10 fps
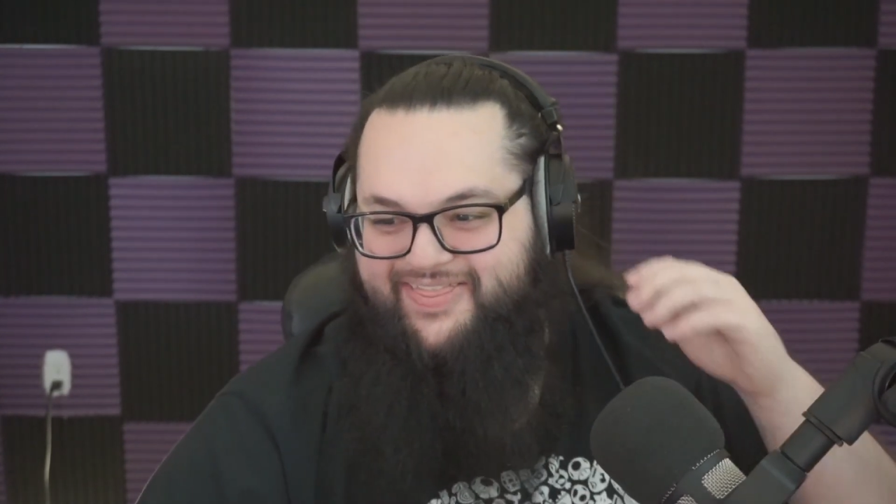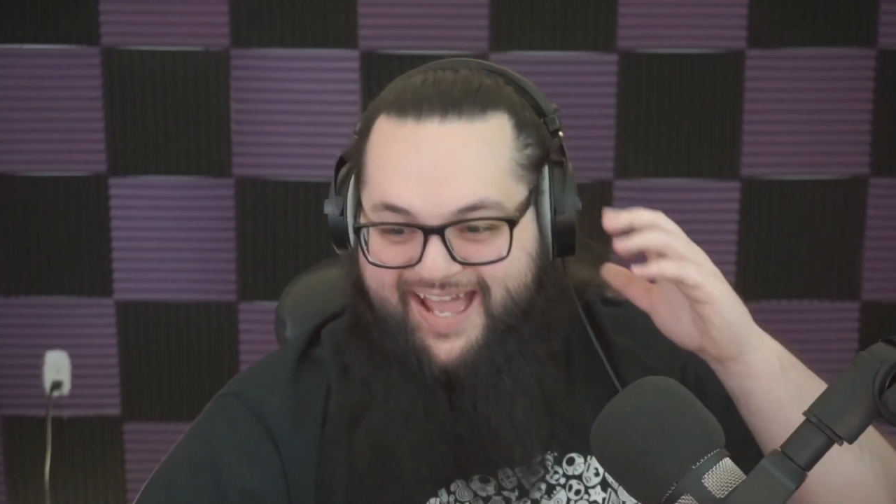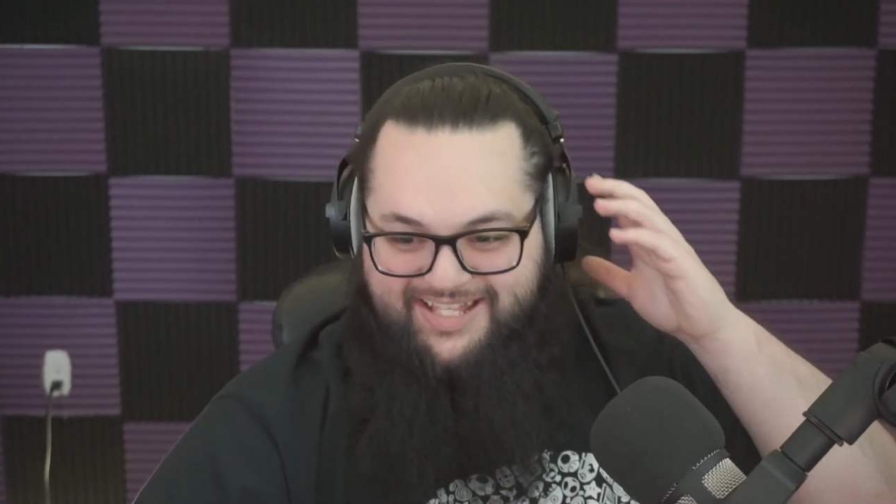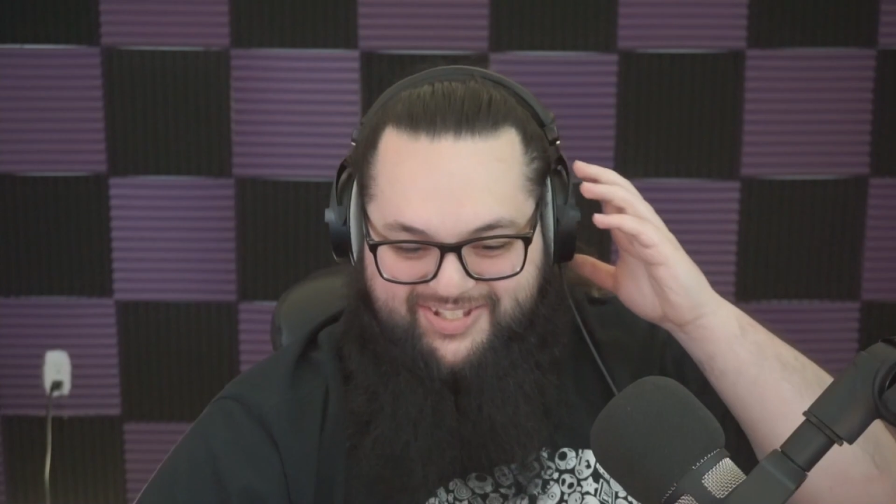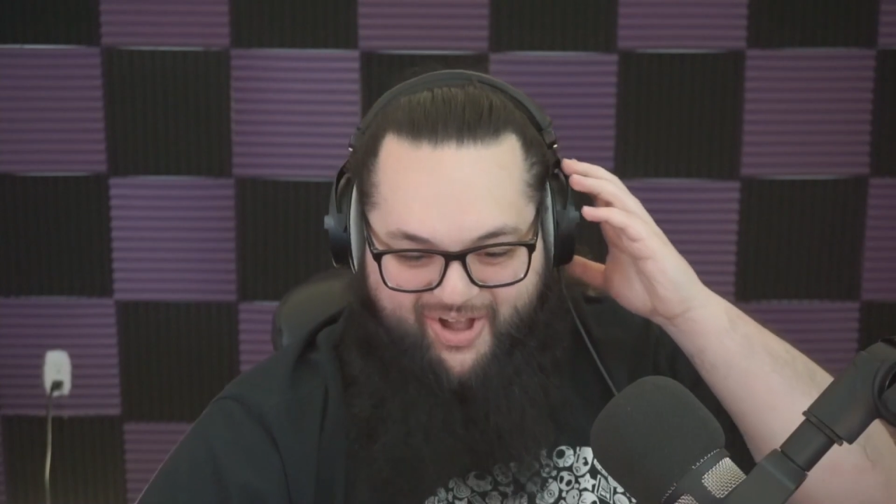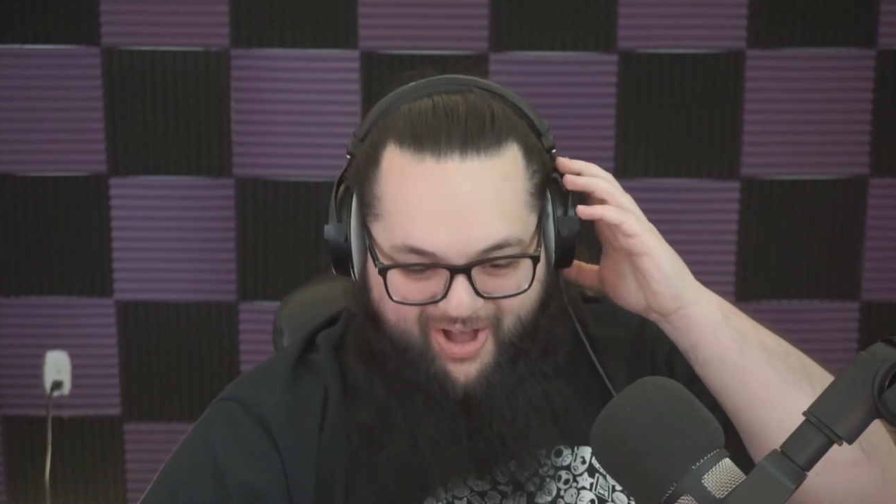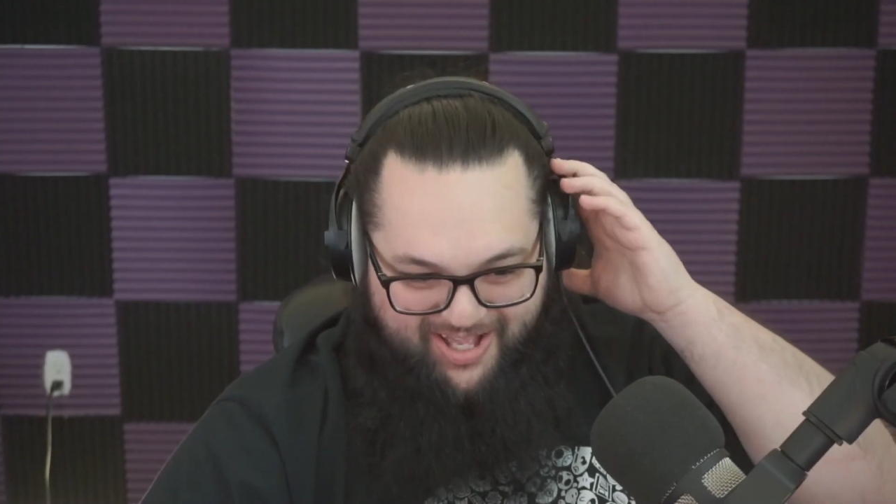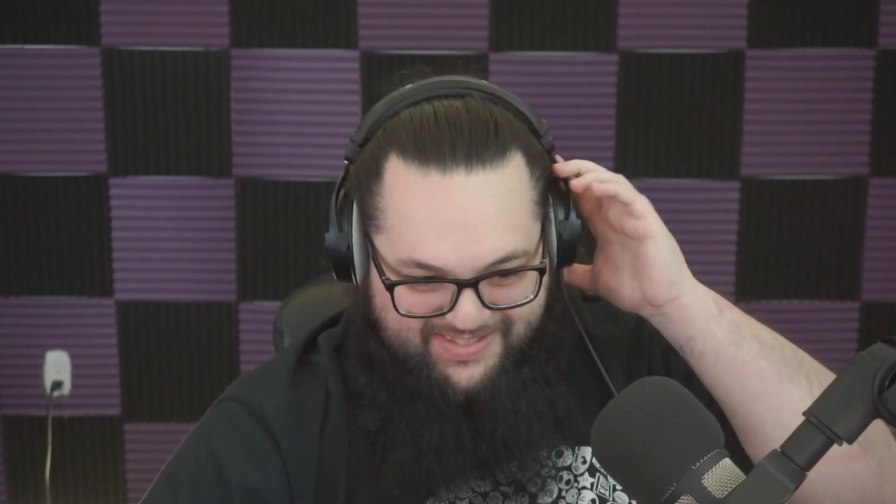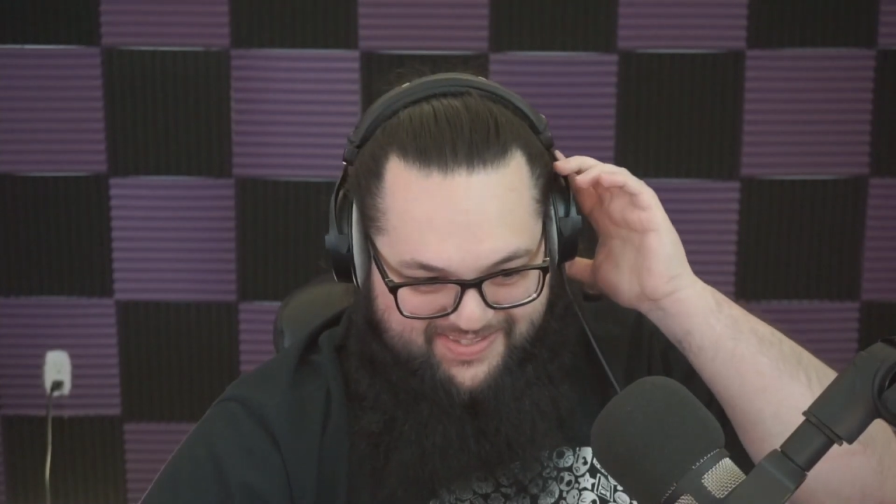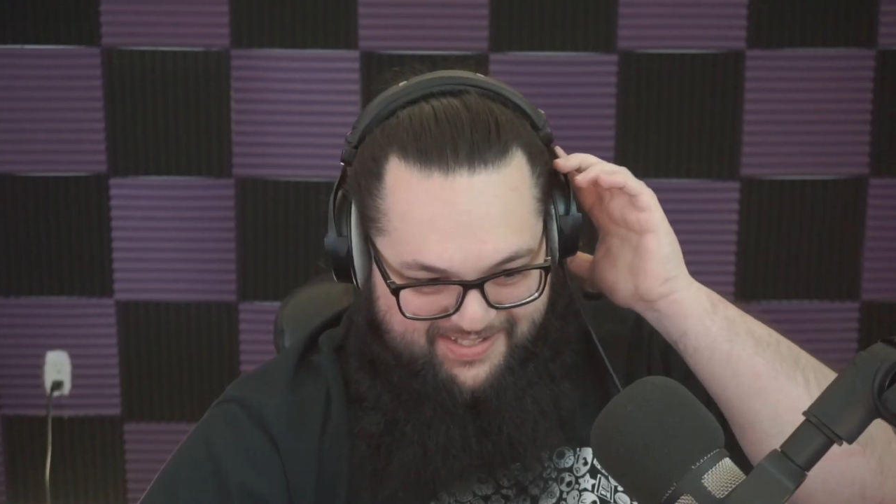That's
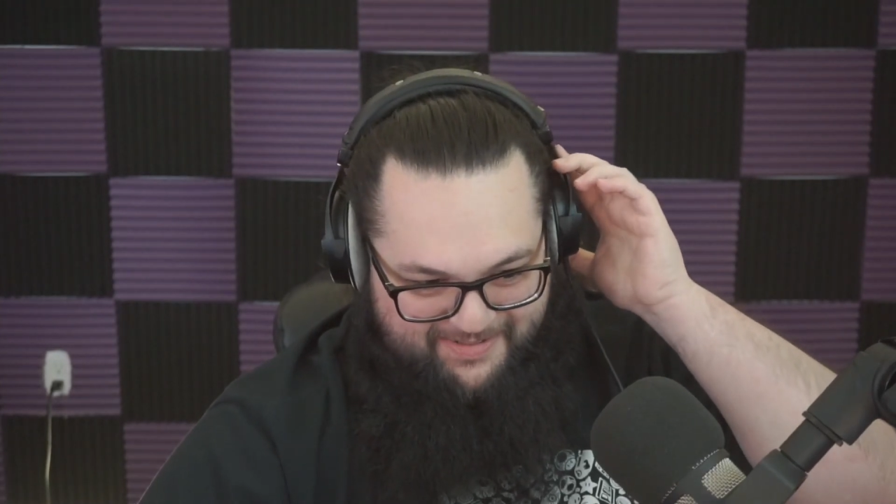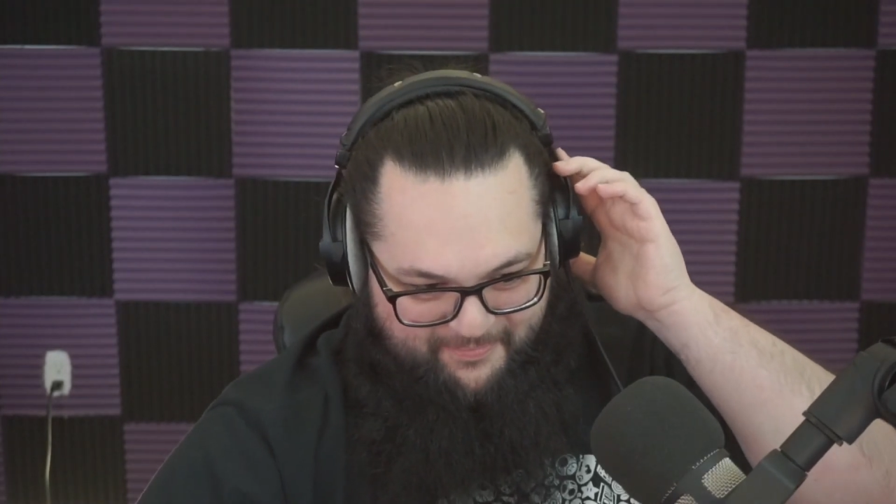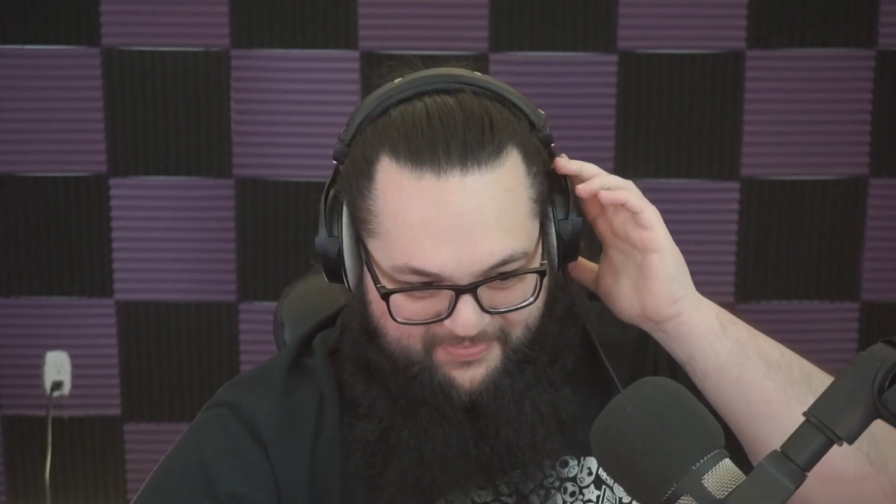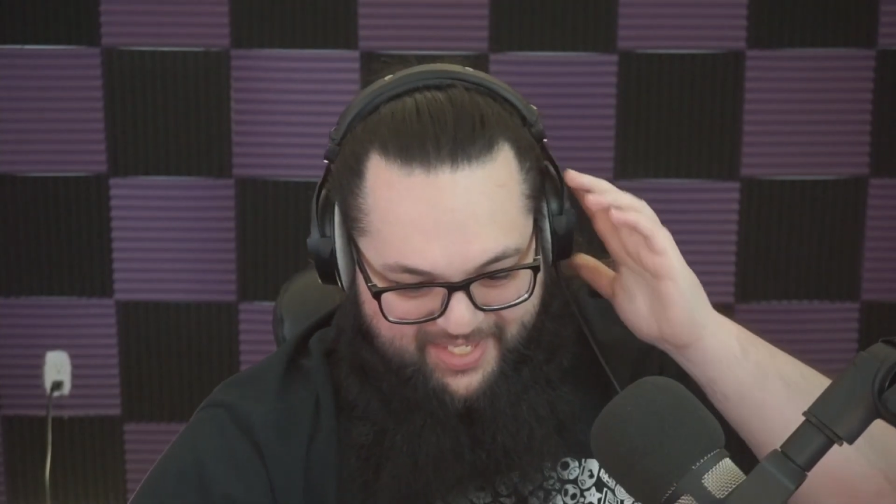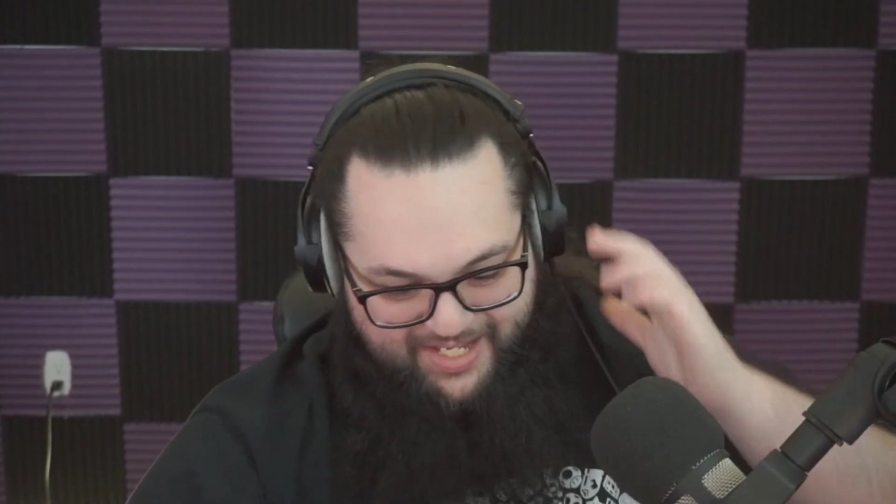awesome.